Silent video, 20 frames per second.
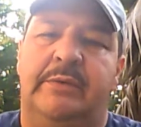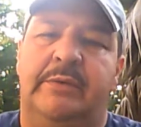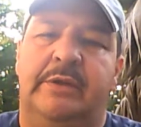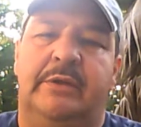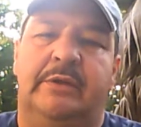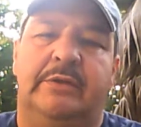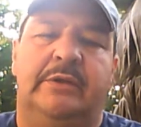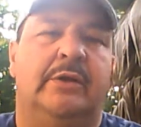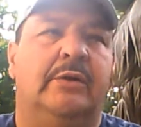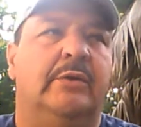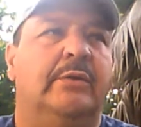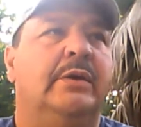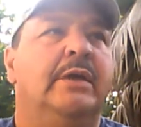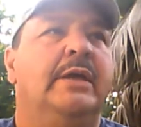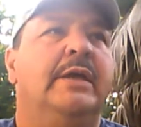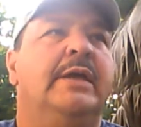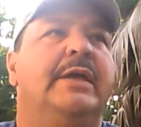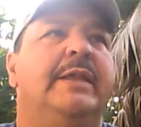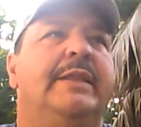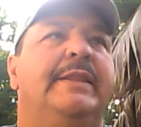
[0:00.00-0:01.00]
We don't know
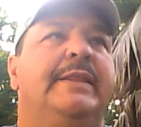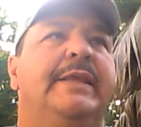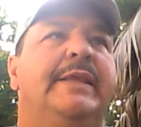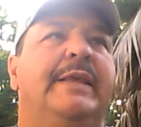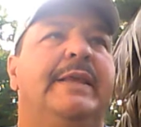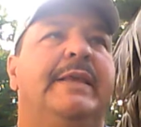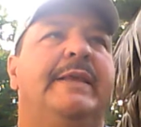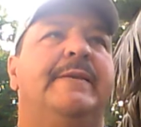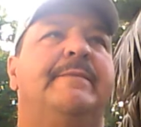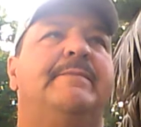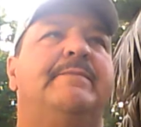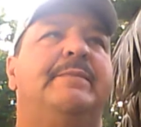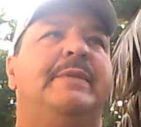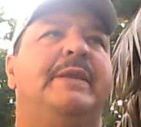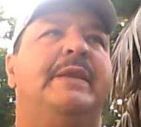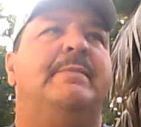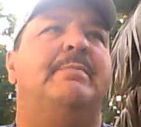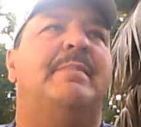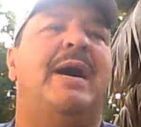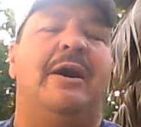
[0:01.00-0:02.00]

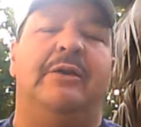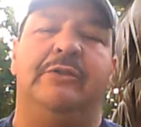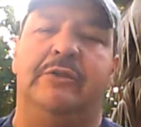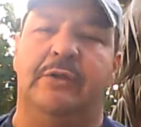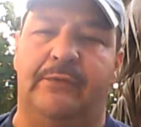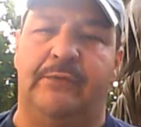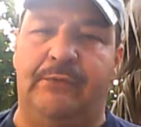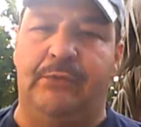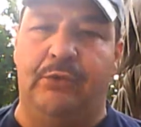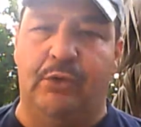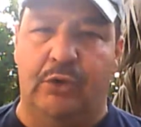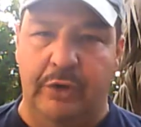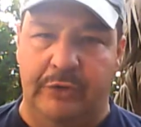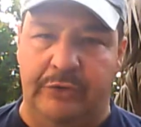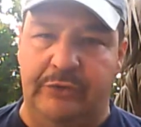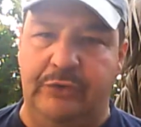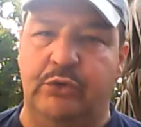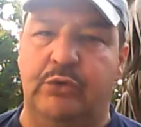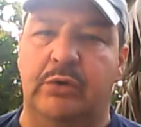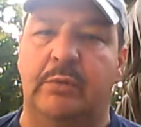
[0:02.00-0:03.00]
the amount of
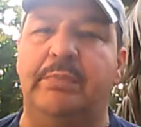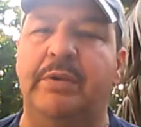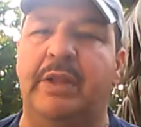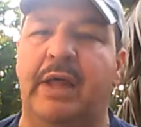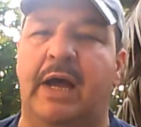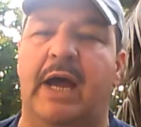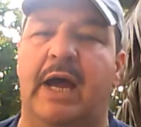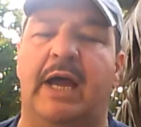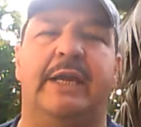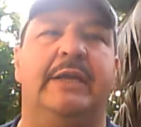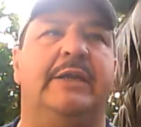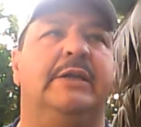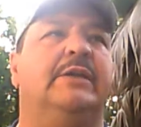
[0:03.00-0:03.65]
force to apply.